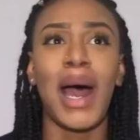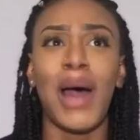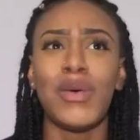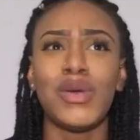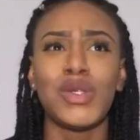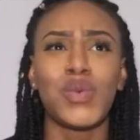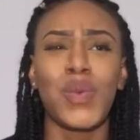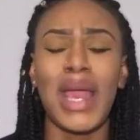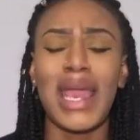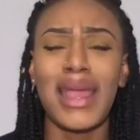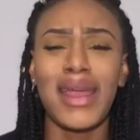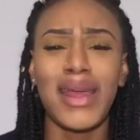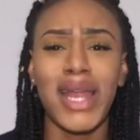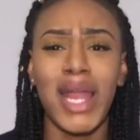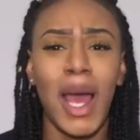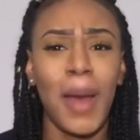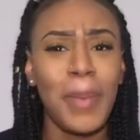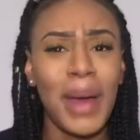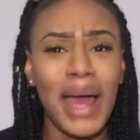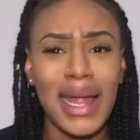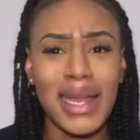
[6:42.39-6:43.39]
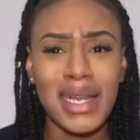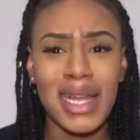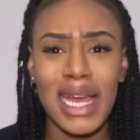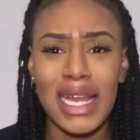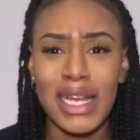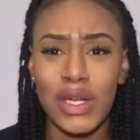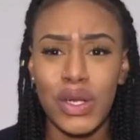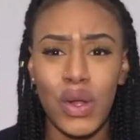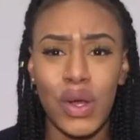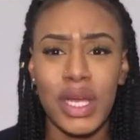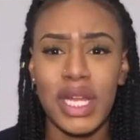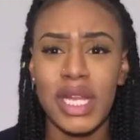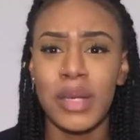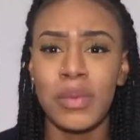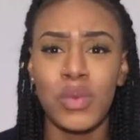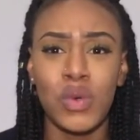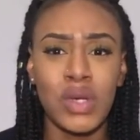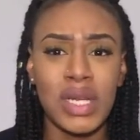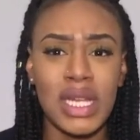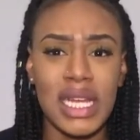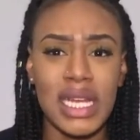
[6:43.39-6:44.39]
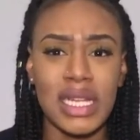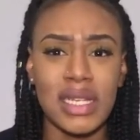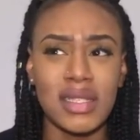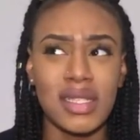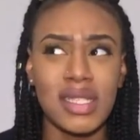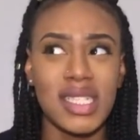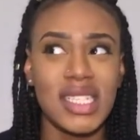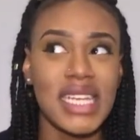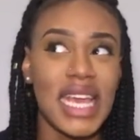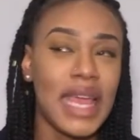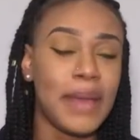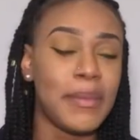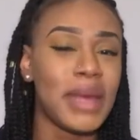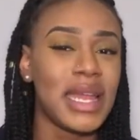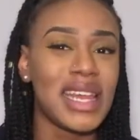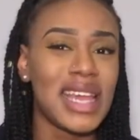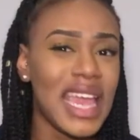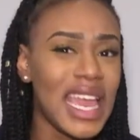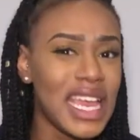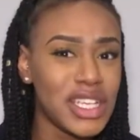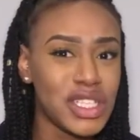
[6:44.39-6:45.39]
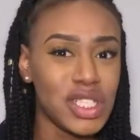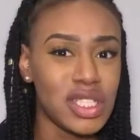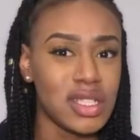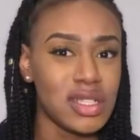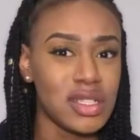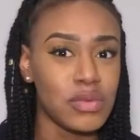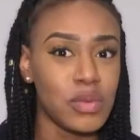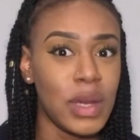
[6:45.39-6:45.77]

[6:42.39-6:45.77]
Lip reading: I was waking up at 9 o'clock in the morning to take medication